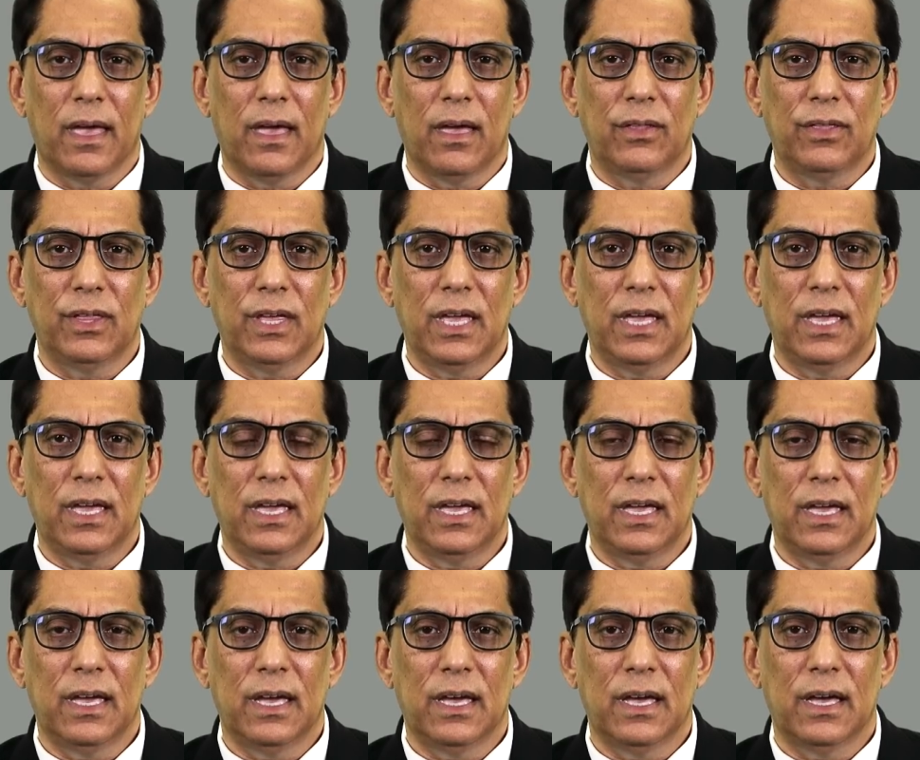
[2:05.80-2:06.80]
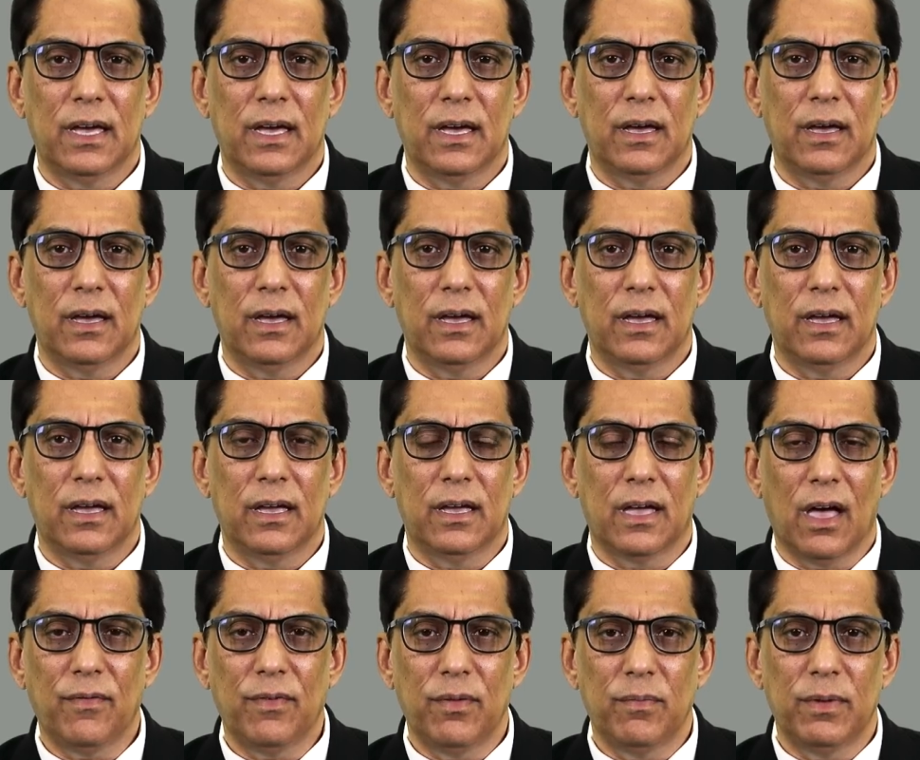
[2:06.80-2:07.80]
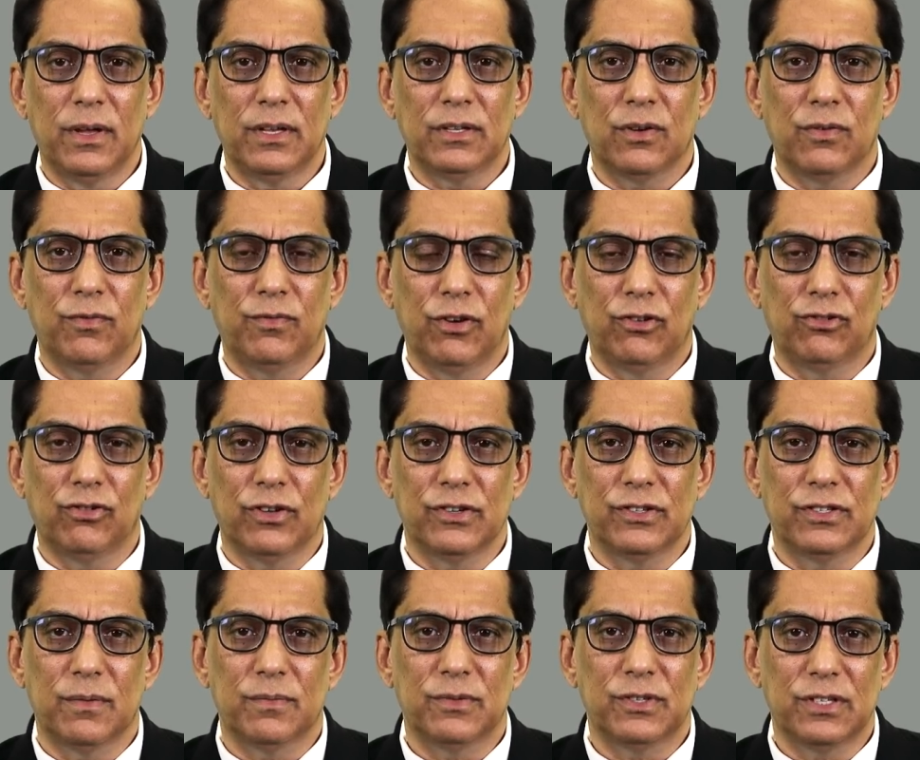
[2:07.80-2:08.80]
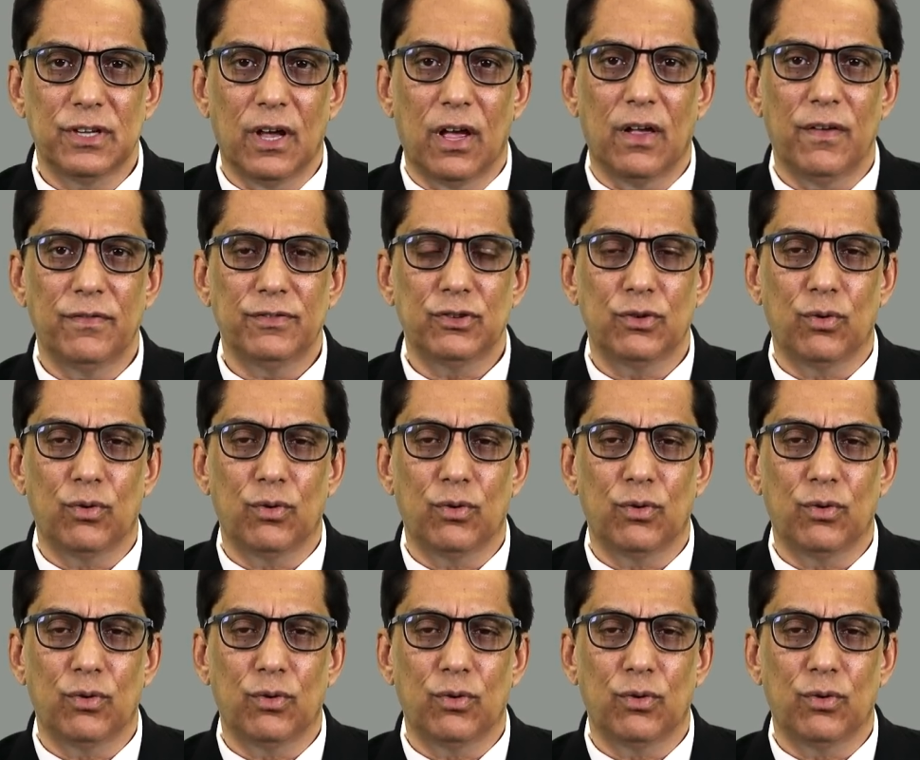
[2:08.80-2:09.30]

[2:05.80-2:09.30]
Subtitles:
the government officials themselves.